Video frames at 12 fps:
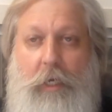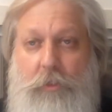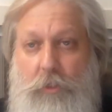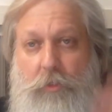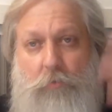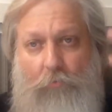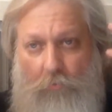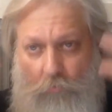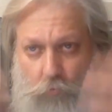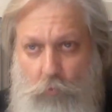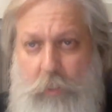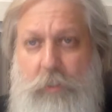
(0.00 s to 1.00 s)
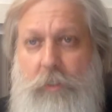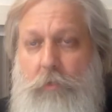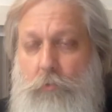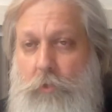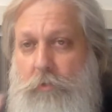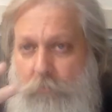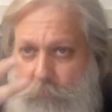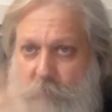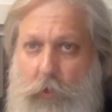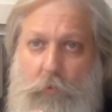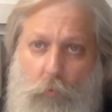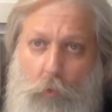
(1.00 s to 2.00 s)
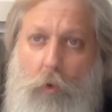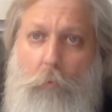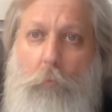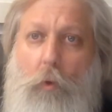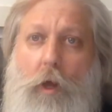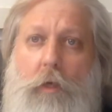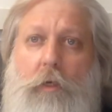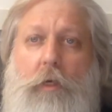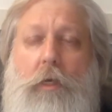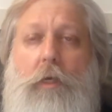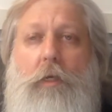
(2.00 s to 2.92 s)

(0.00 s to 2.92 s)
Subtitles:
I just rinse it with very warm water,